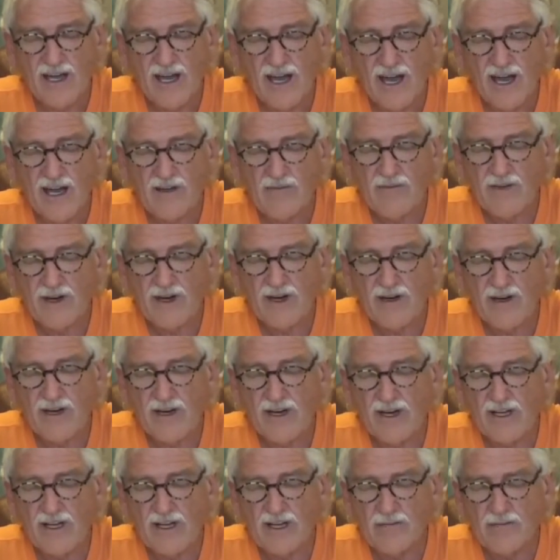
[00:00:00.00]
I'm
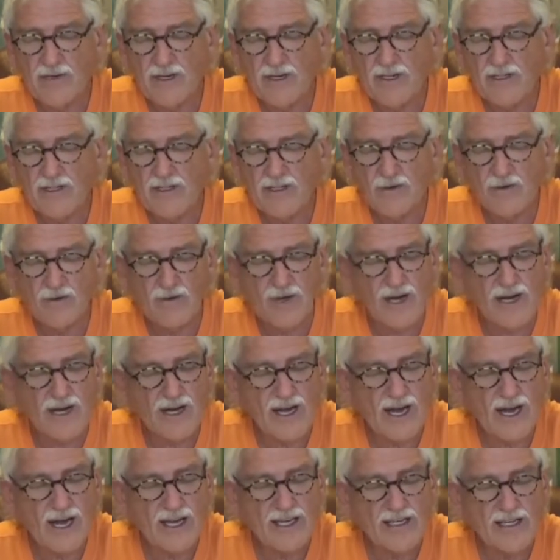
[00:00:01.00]
very limited to what
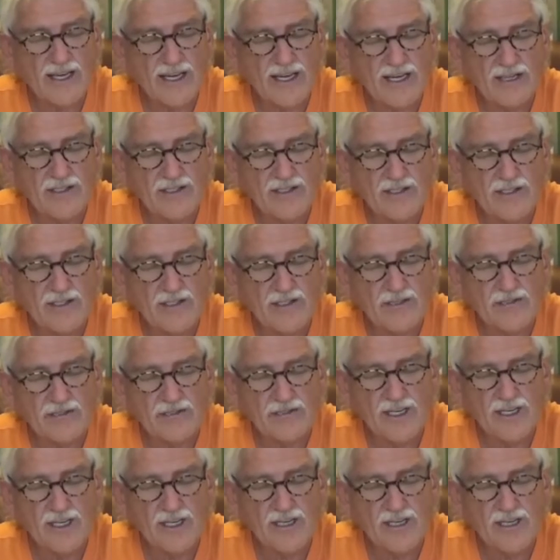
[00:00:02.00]
I can use.